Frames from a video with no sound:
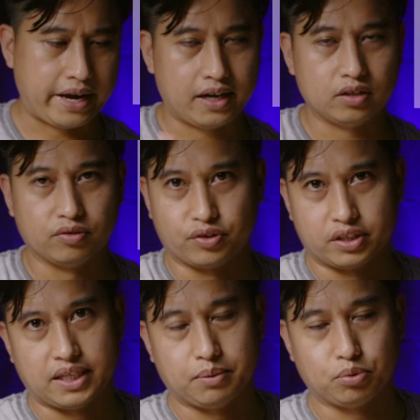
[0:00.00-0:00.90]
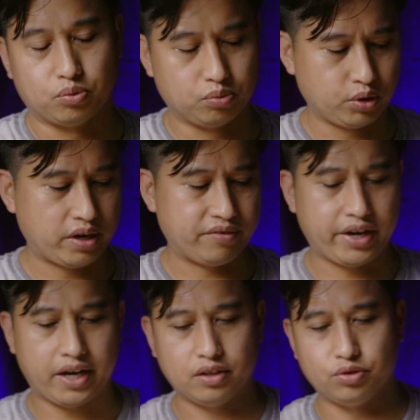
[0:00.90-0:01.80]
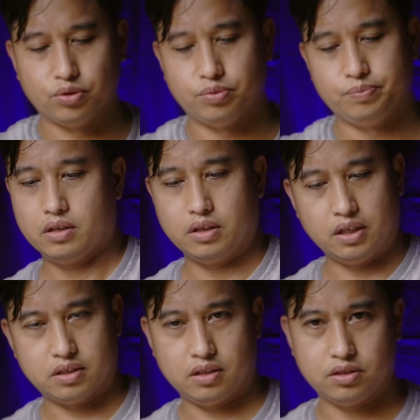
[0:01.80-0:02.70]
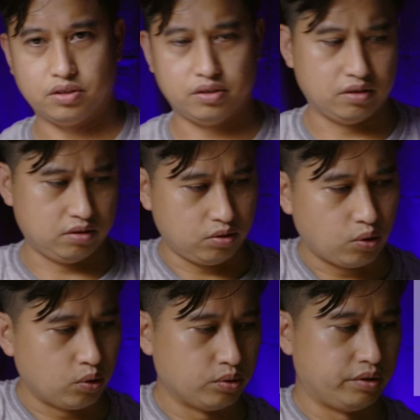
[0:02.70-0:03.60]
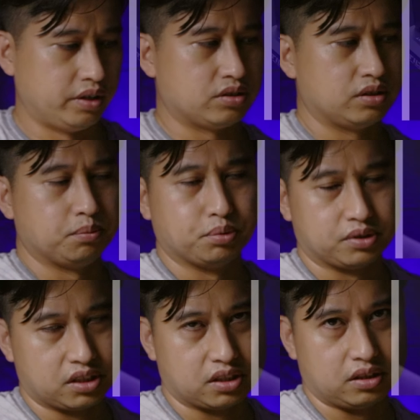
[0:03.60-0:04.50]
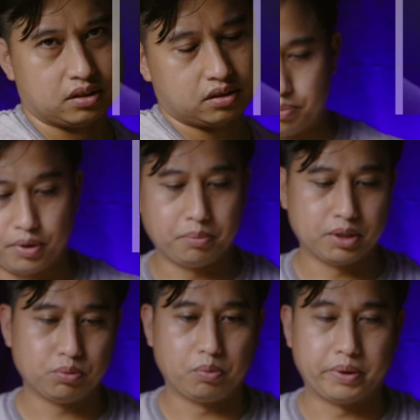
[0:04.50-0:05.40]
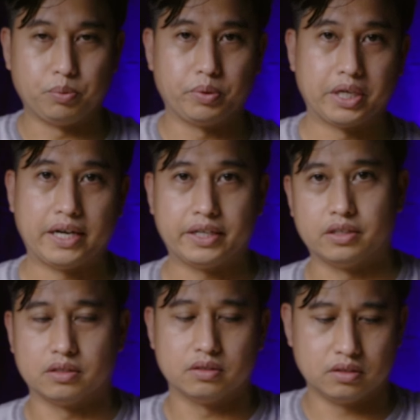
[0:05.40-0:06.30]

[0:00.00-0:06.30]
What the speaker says: a handle, for example. When you have a handle, it's easier to hold in certain positions. That's pretty much what we got here.